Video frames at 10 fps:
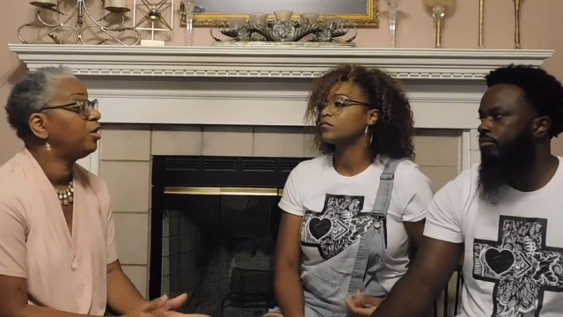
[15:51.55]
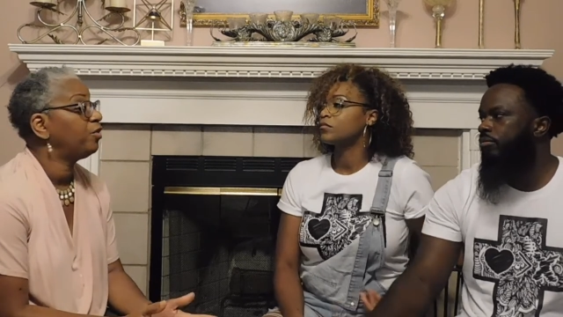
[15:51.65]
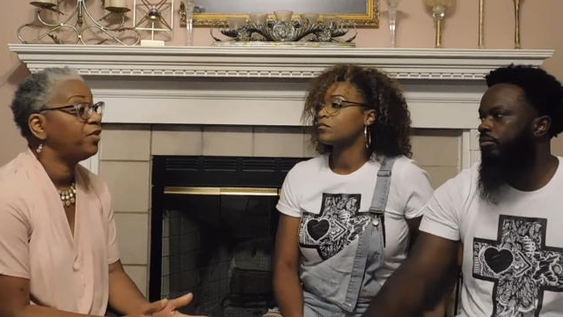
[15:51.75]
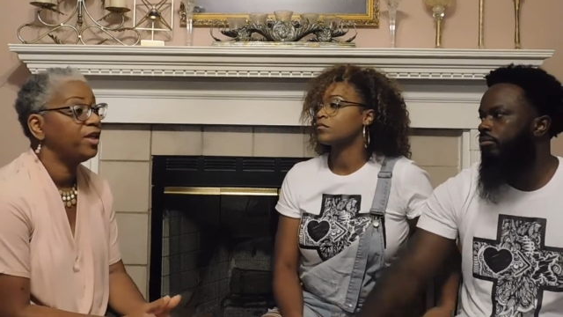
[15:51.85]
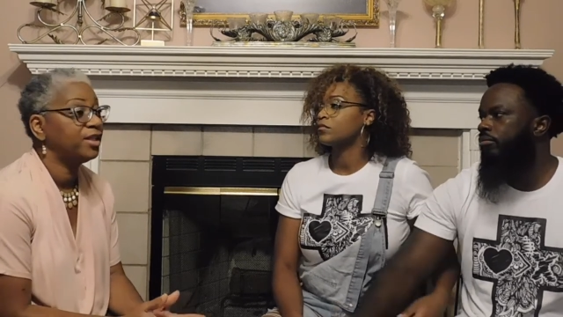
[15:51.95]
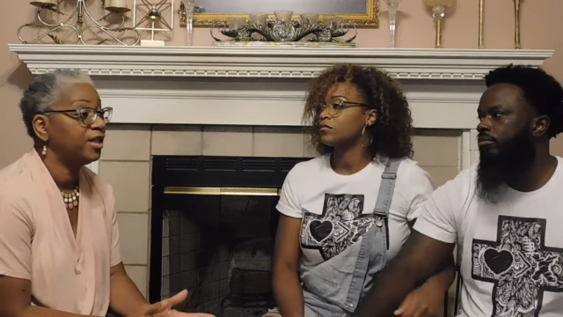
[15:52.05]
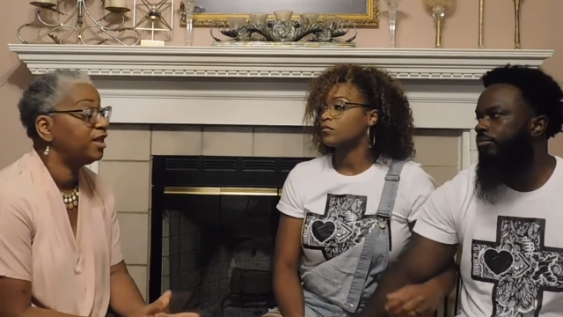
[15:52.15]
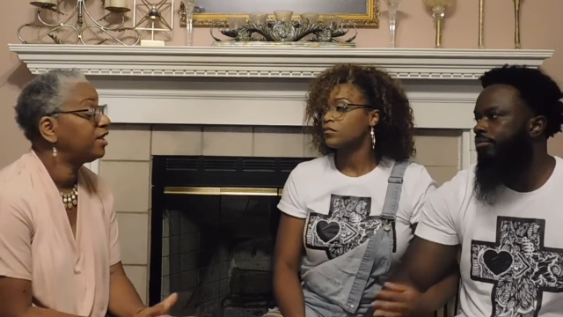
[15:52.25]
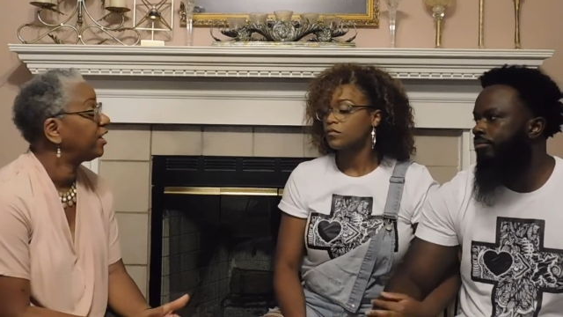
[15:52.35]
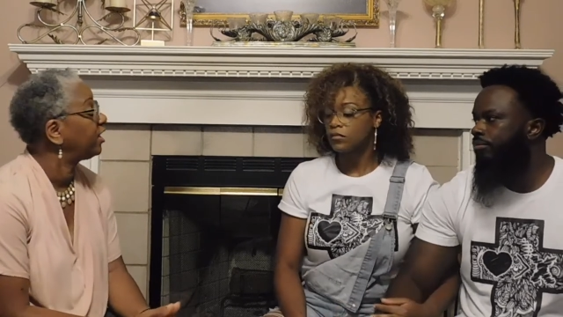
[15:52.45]
Speaker 1: don't think that
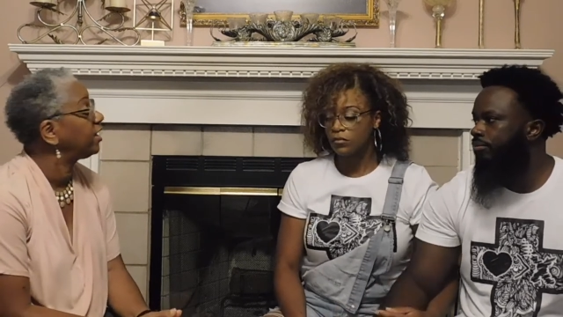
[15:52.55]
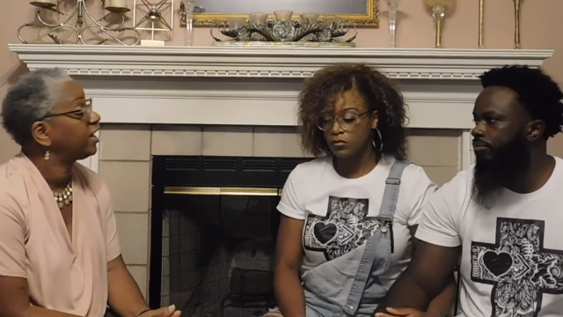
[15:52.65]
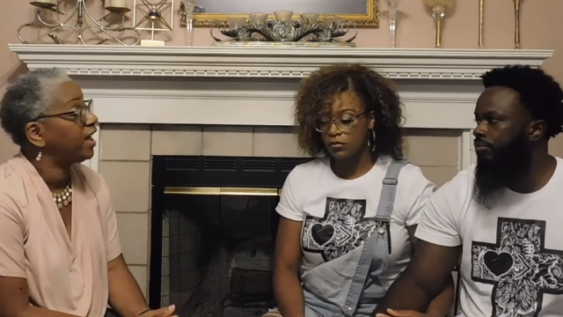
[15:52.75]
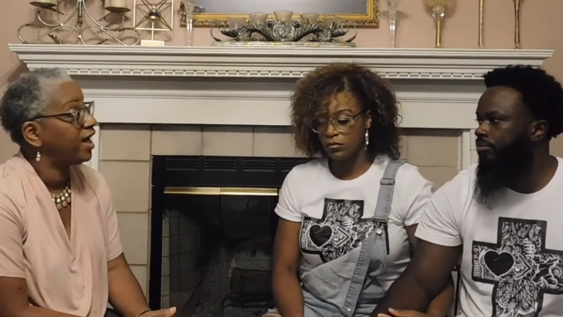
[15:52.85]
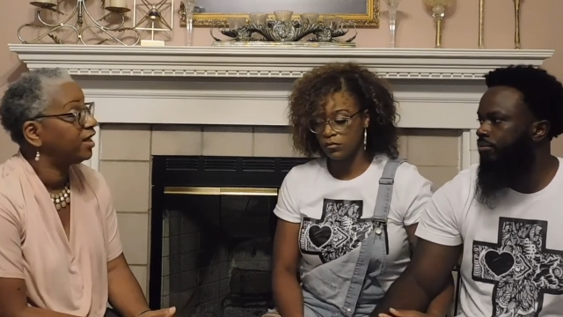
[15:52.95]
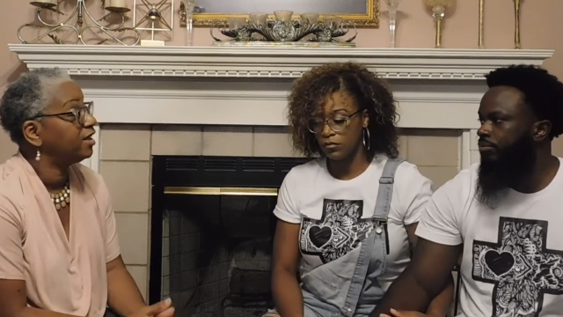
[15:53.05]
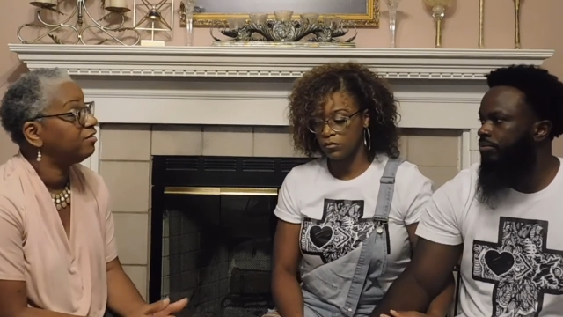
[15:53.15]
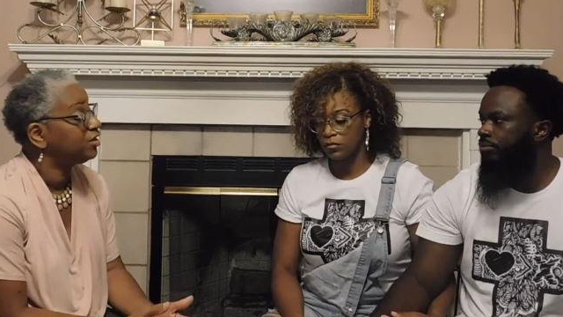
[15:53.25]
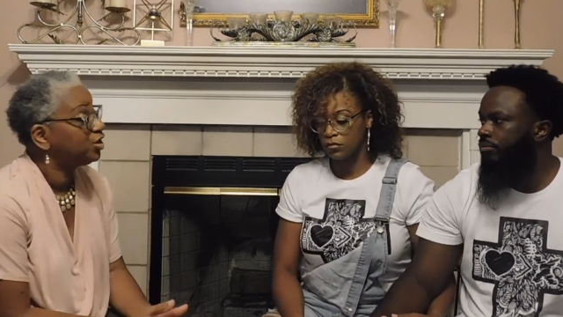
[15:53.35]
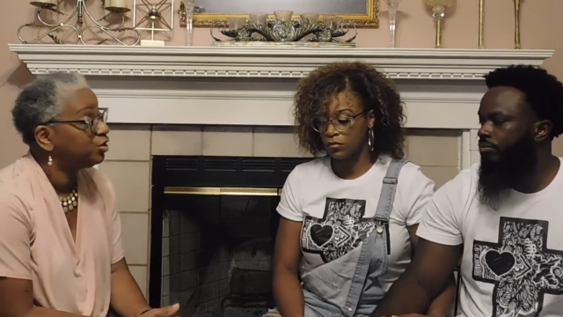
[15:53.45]
anything that God
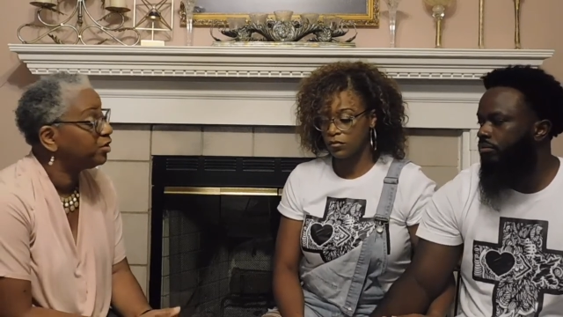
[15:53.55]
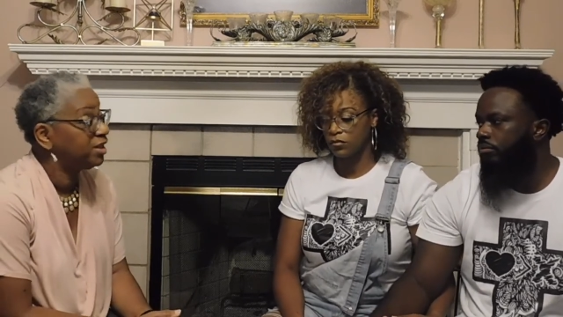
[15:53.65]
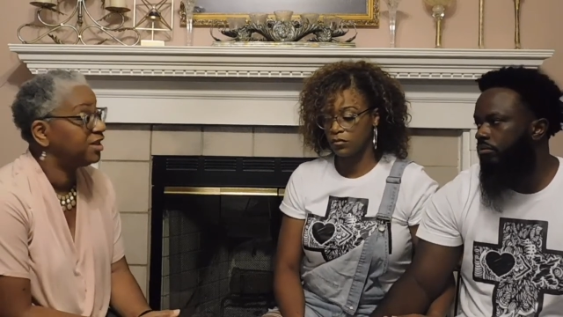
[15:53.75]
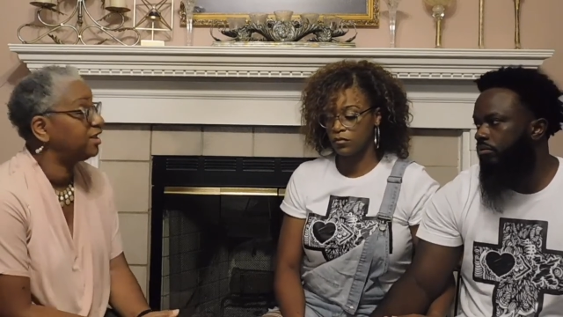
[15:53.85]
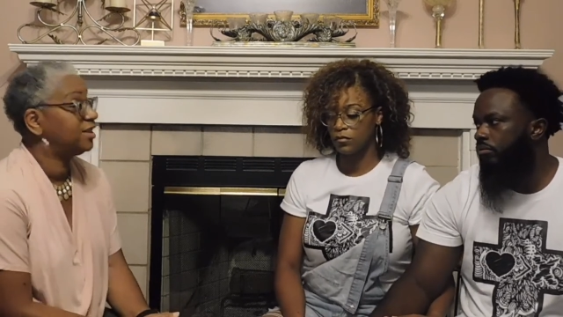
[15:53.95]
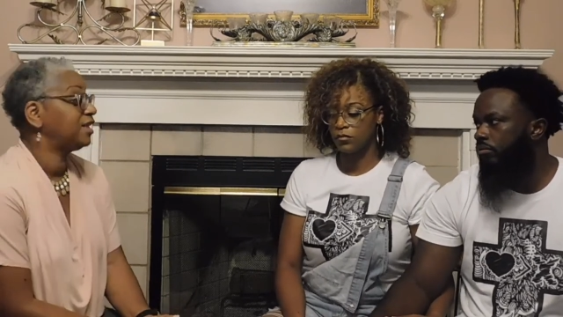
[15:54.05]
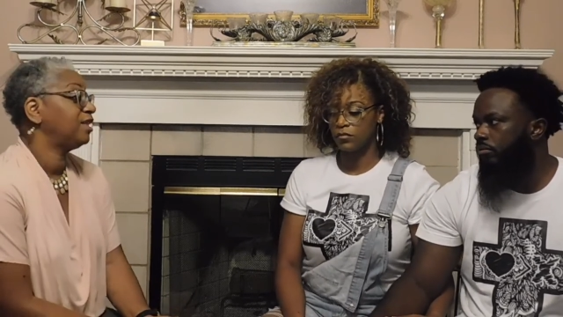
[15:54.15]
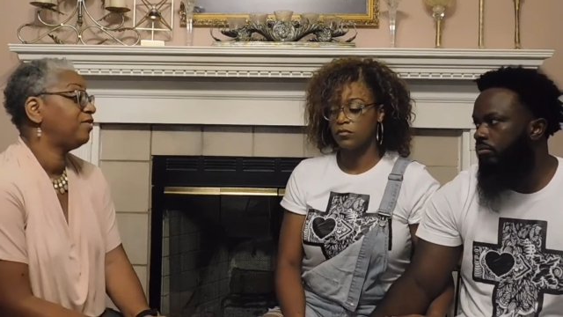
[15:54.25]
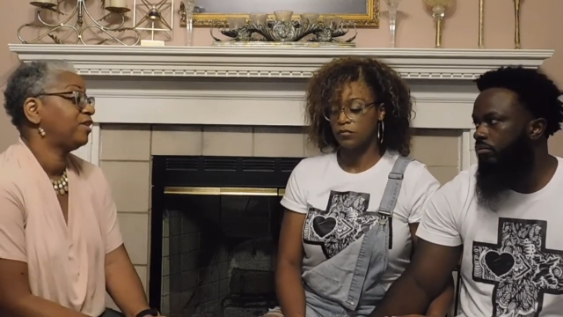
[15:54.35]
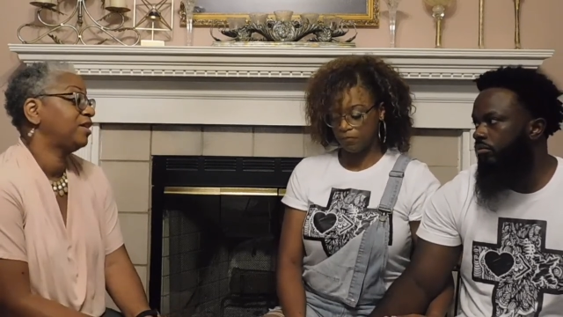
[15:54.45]
gives you is
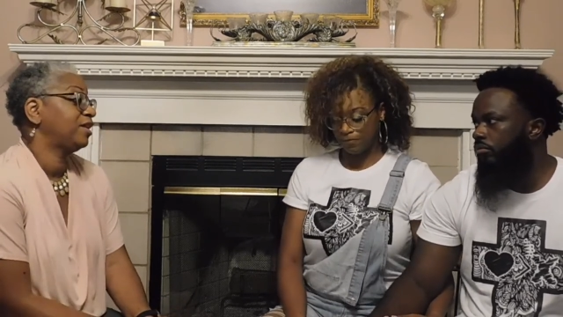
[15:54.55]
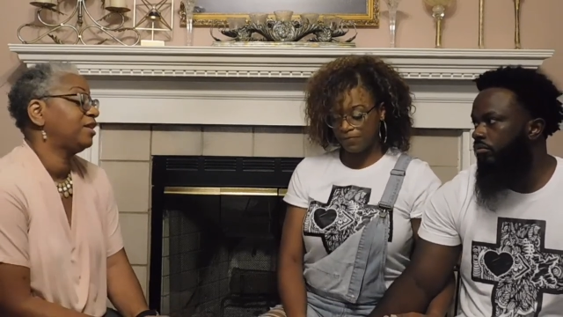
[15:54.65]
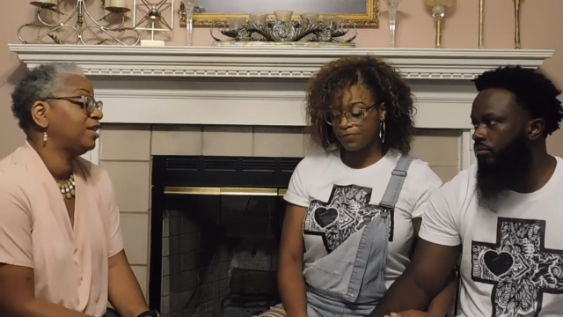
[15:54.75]
insignificant.